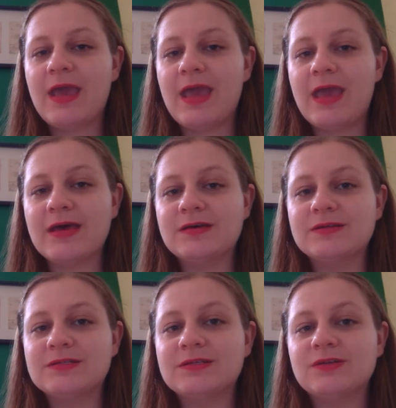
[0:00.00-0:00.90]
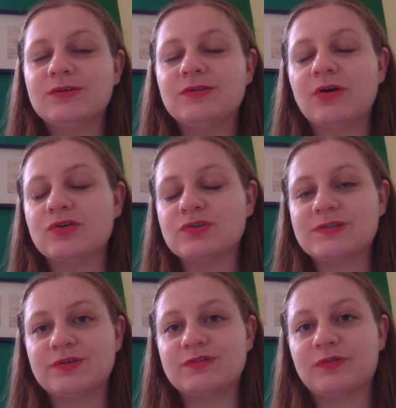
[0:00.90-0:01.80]
and Dr.
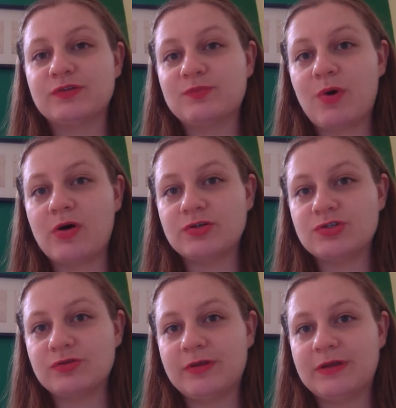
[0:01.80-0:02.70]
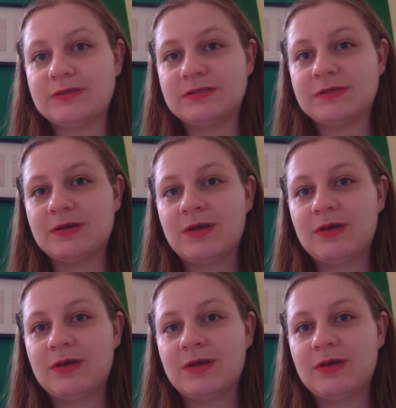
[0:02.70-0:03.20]
Still's first postulate.